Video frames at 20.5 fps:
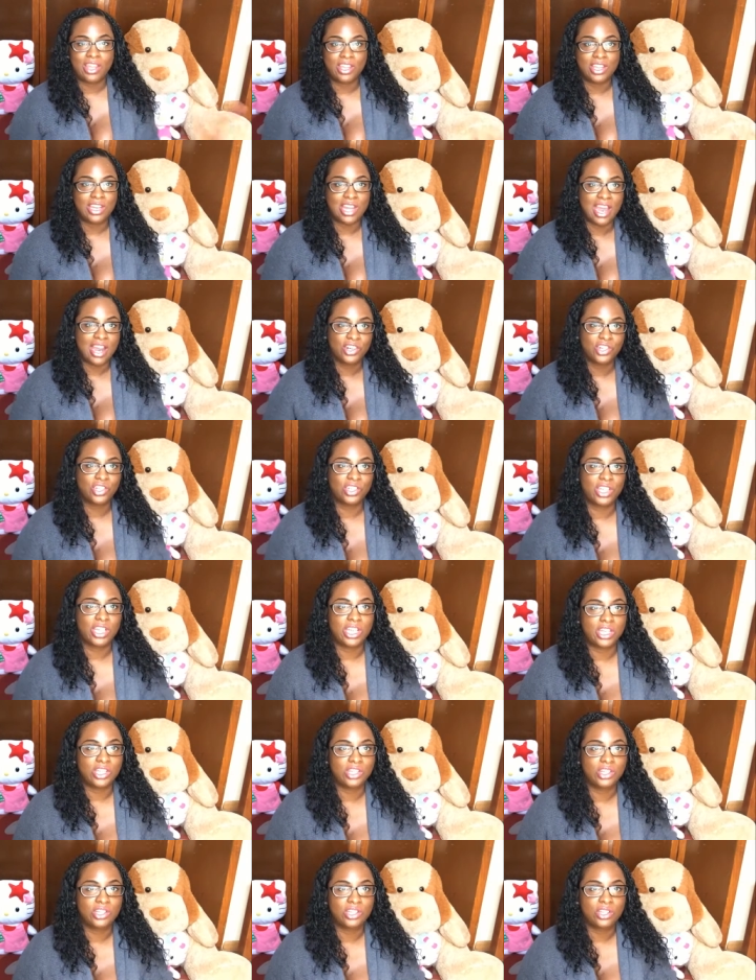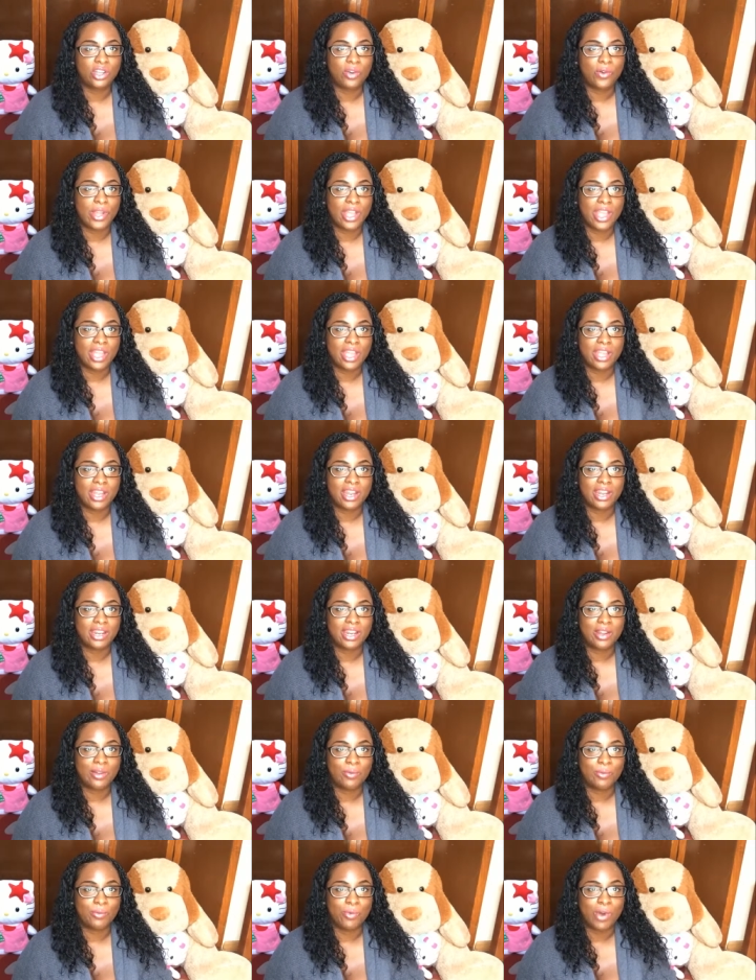and you can actually just go ahead
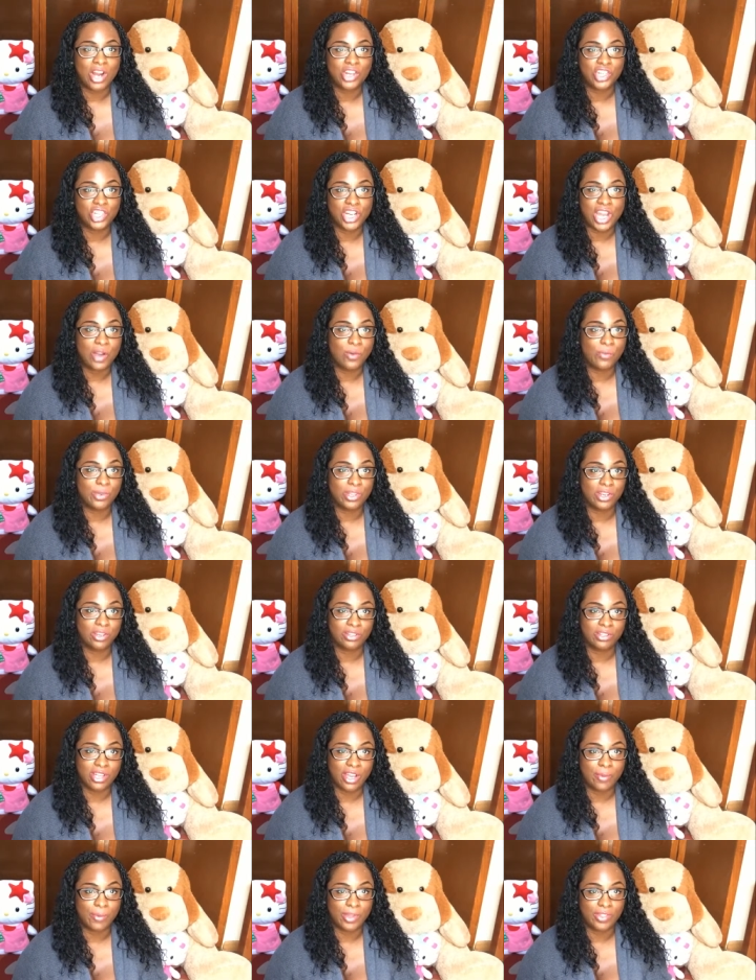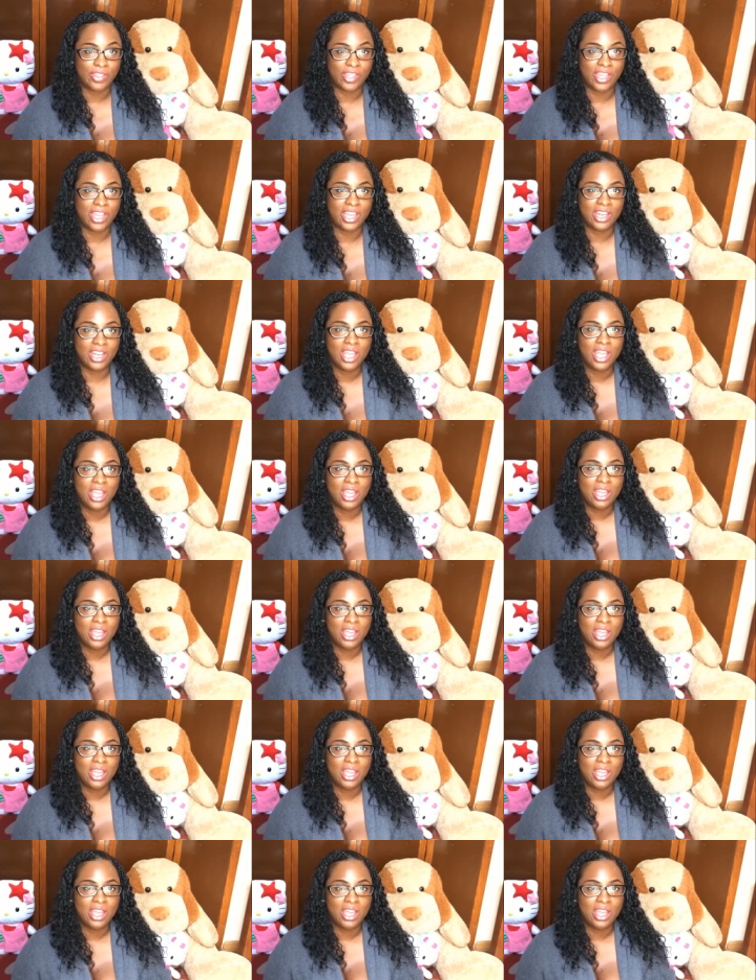and wash it out when you're done with it.